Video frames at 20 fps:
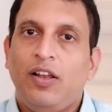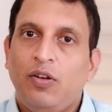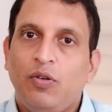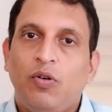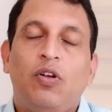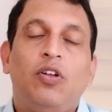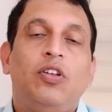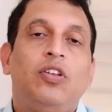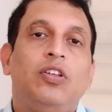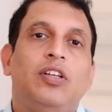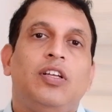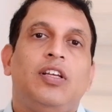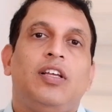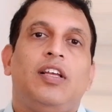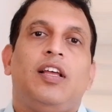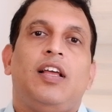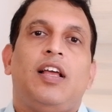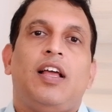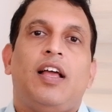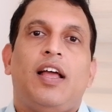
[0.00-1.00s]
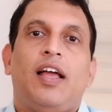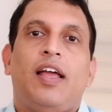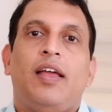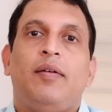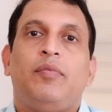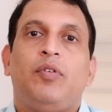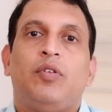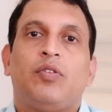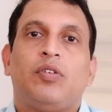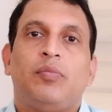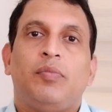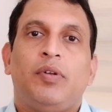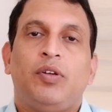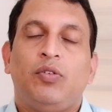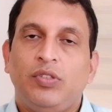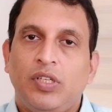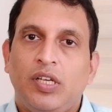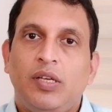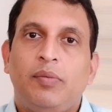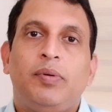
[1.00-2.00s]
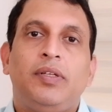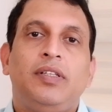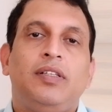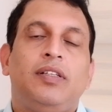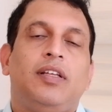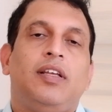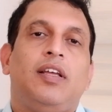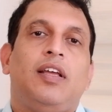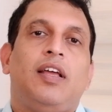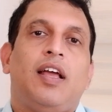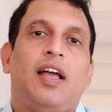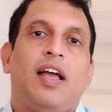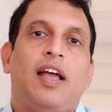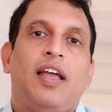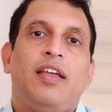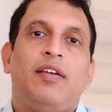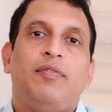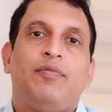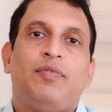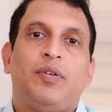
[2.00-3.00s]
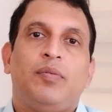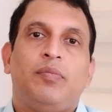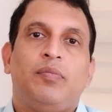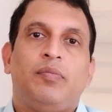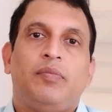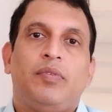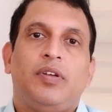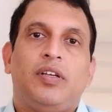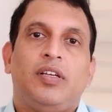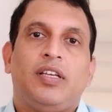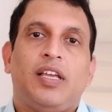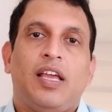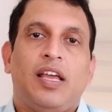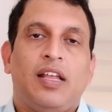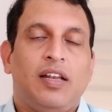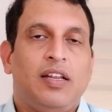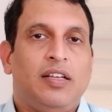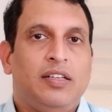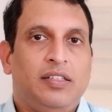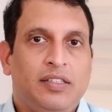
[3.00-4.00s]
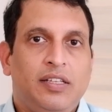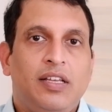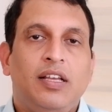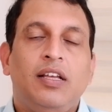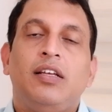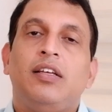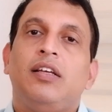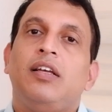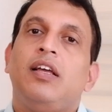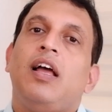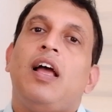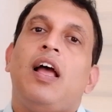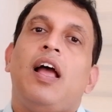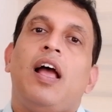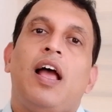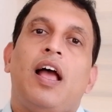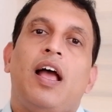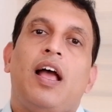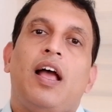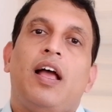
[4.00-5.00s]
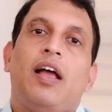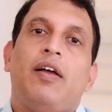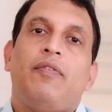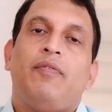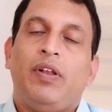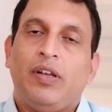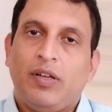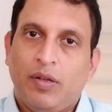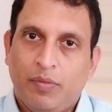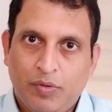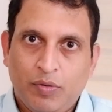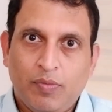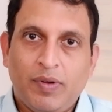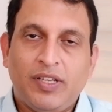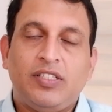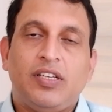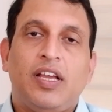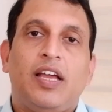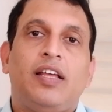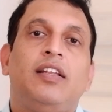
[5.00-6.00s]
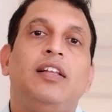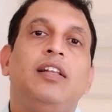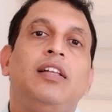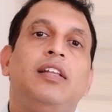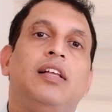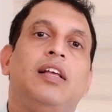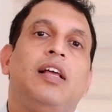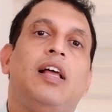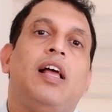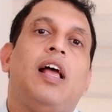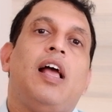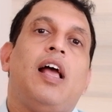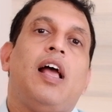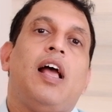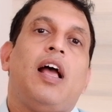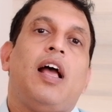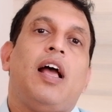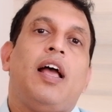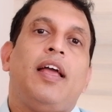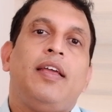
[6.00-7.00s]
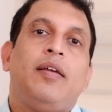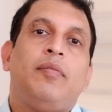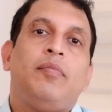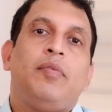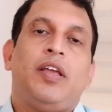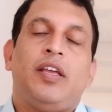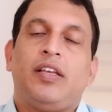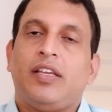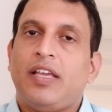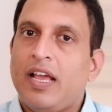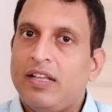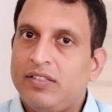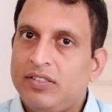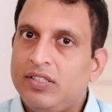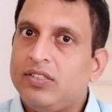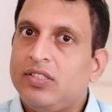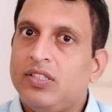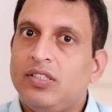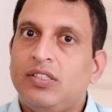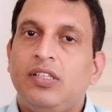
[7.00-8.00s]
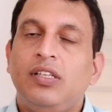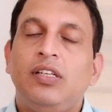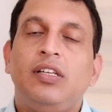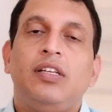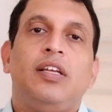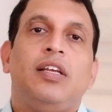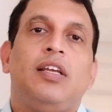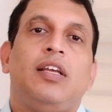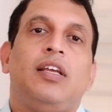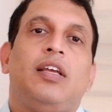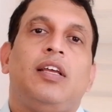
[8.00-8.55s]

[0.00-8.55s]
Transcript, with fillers: Hello all, I am Dr. Manoj Ayyappath. I am from Kerala, India. Welcome to my channel. I am a cancer surgeon.